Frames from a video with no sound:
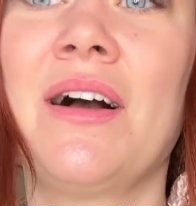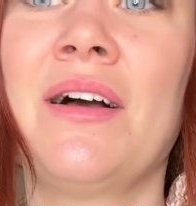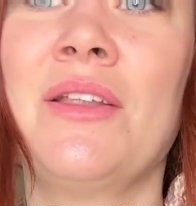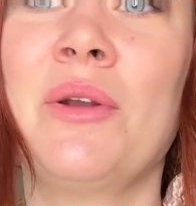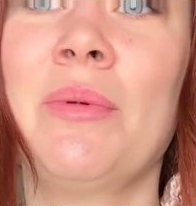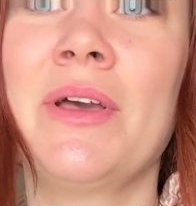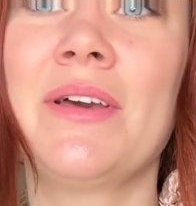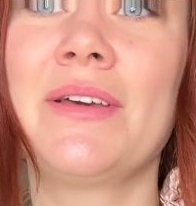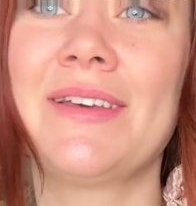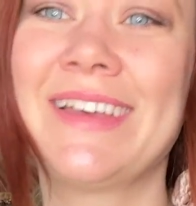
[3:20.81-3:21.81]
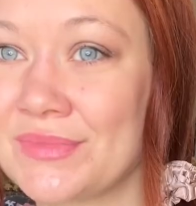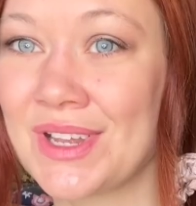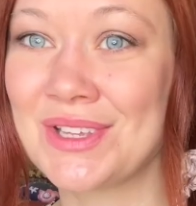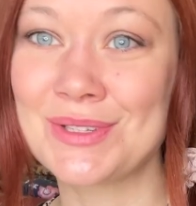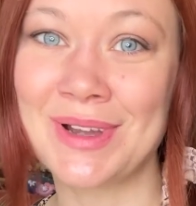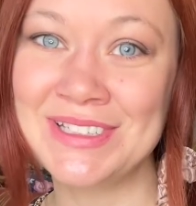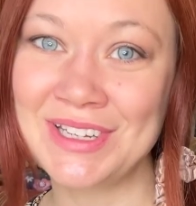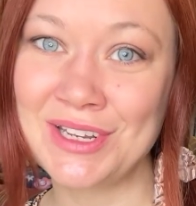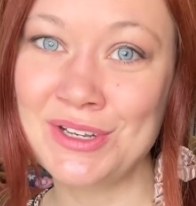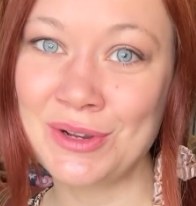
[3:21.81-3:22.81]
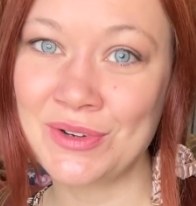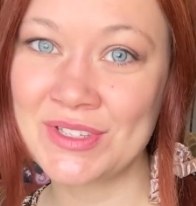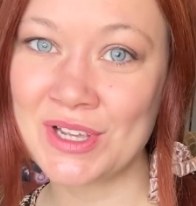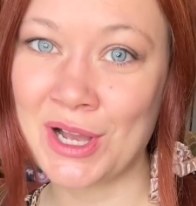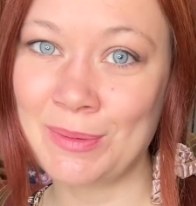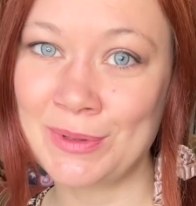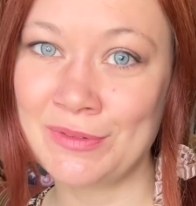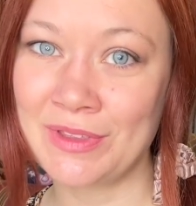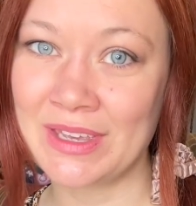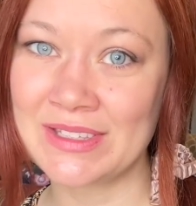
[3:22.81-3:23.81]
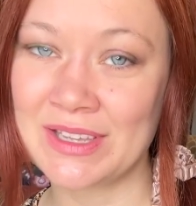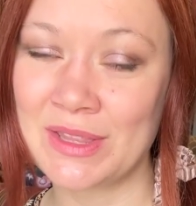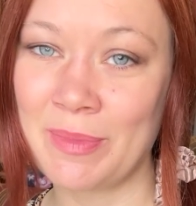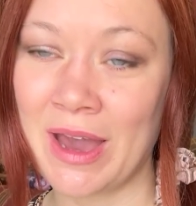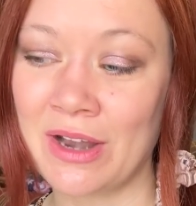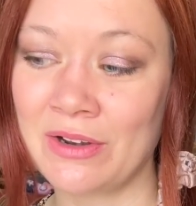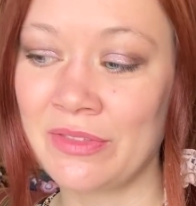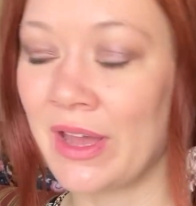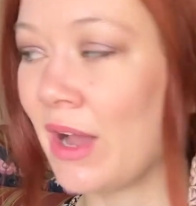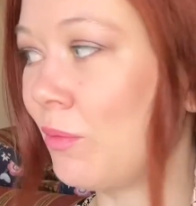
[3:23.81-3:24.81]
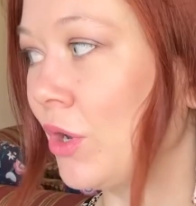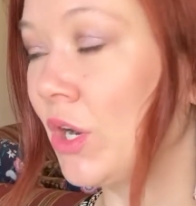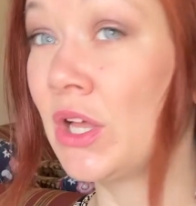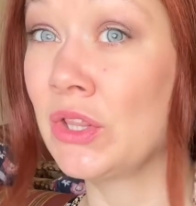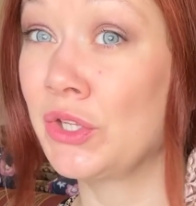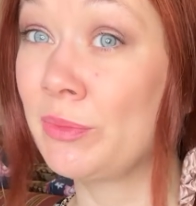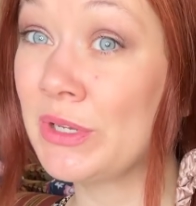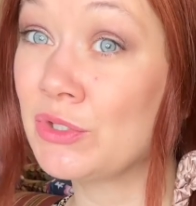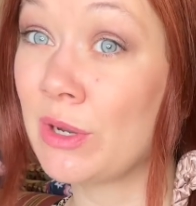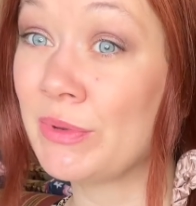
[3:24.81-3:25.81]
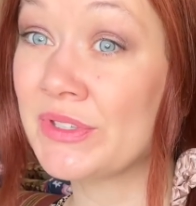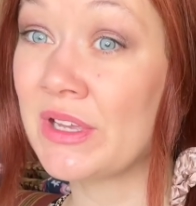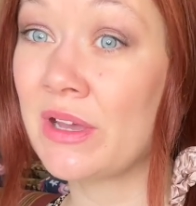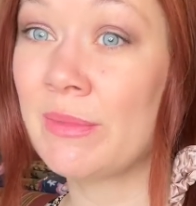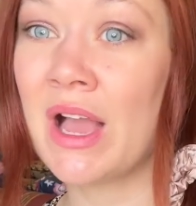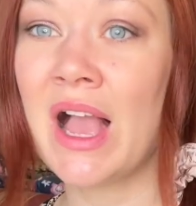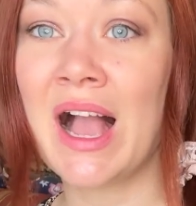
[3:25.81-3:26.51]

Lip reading: A little bit. So I did notice a couple of things in the pattern that were a little bit troublesome.